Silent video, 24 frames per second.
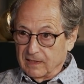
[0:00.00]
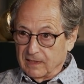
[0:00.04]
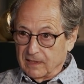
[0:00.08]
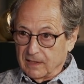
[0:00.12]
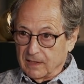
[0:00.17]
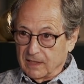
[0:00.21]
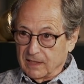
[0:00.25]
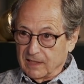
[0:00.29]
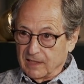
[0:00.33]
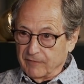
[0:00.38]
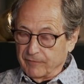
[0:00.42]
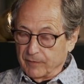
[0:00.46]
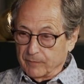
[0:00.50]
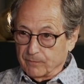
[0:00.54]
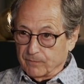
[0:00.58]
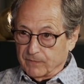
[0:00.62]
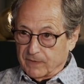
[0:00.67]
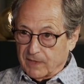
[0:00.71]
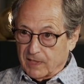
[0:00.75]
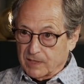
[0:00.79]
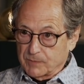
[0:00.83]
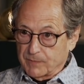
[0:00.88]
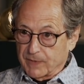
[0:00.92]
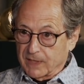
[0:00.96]
If it
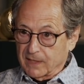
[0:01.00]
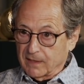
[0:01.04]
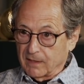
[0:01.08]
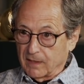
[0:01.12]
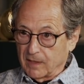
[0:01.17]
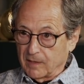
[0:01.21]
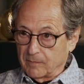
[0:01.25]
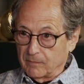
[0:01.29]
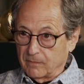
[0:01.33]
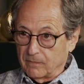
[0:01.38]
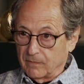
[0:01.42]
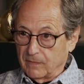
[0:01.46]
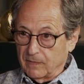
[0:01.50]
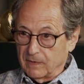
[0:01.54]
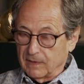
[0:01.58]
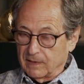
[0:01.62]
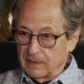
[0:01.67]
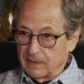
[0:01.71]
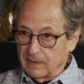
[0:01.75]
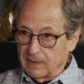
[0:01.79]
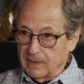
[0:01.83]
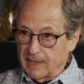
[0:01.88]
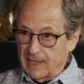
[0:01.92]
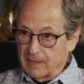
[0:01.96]
does become,
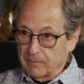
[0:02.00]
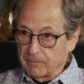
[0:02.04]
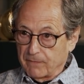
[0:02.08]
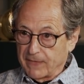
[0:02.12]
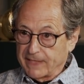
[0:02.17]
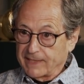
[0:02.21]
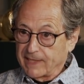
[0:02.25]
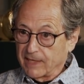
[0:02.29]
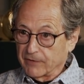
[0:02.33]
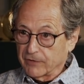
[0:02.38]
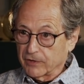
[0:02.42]
like many